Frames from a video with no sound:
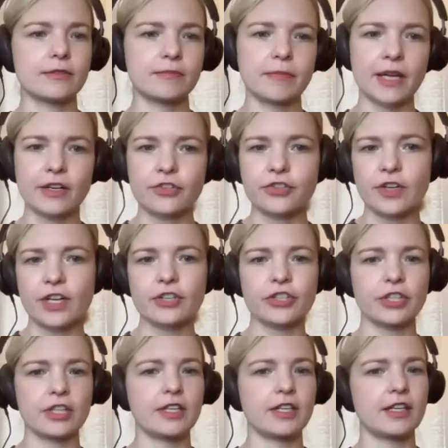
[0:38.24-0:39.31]

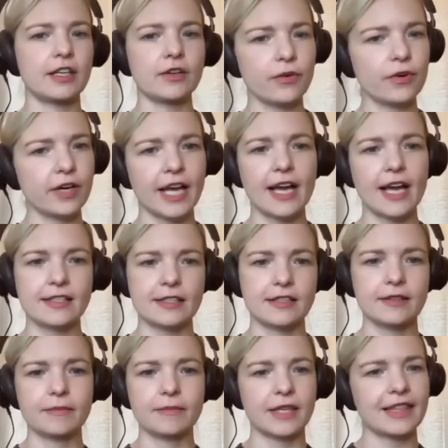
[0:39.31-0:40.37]
Penetration and
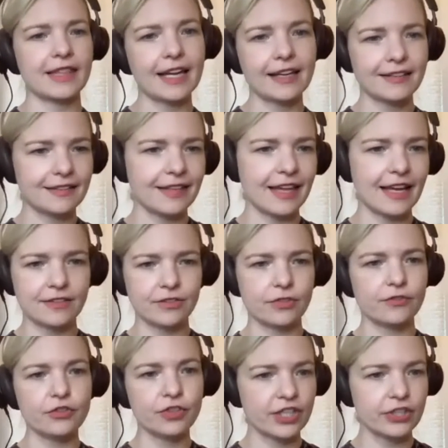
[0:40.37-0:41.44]
orgasm, like that, that
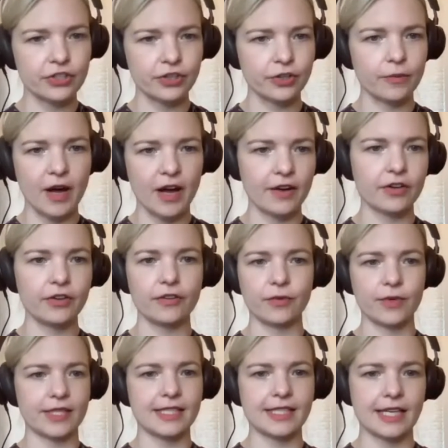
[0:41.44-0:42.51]
sort of traditional model
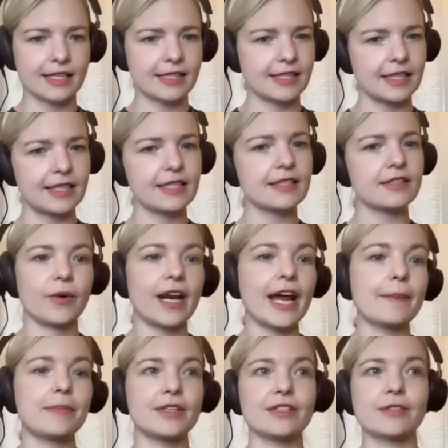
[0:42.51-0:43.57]
of what sex is. What
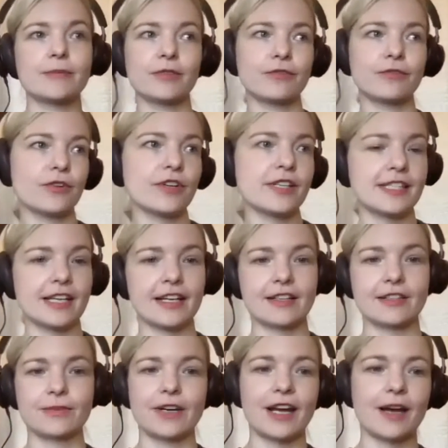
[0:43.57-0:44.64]
happens before
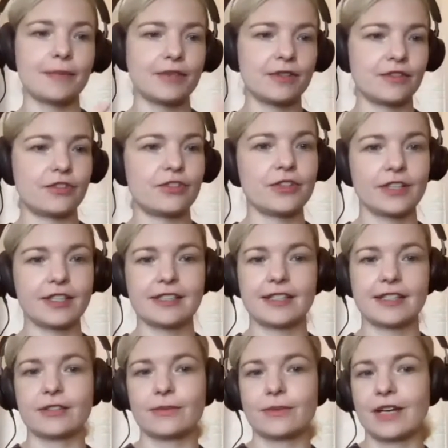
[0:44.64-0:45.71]
sex? What happens during
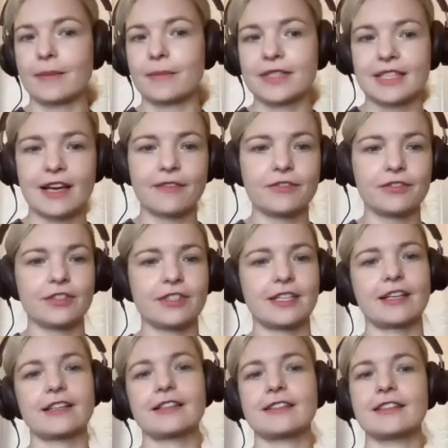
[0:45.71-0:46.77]
sex? What happens after
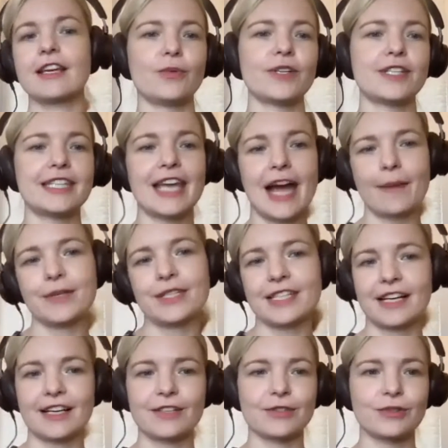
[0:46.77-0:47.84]
sex? What's the
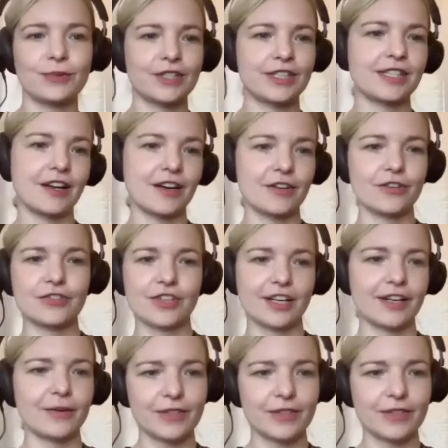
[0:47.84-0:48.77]
appetizer? What's the entree?